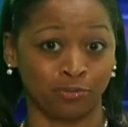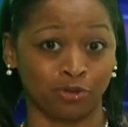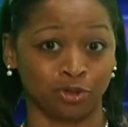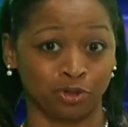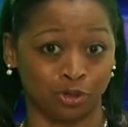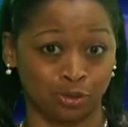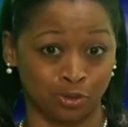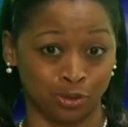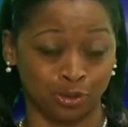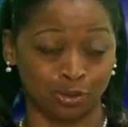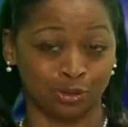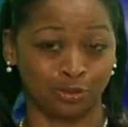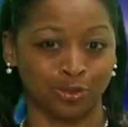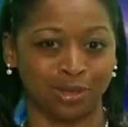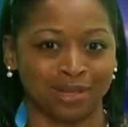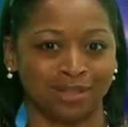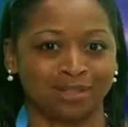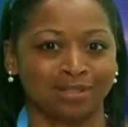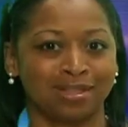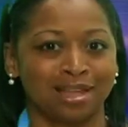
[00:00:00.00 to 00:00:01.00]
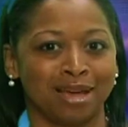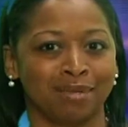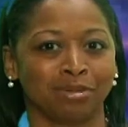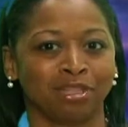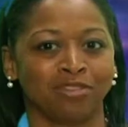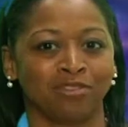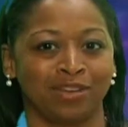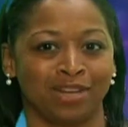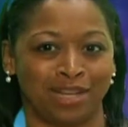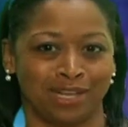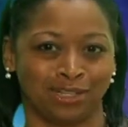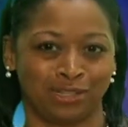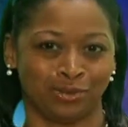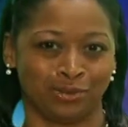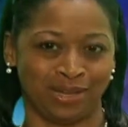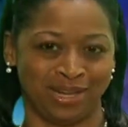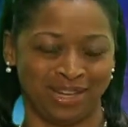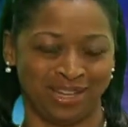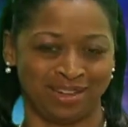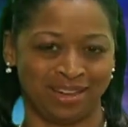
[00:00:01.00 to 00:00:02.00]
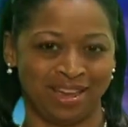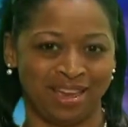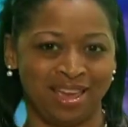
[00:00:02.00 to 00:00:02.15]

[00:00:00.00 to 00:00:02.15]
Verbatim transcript: students who can establish financial need.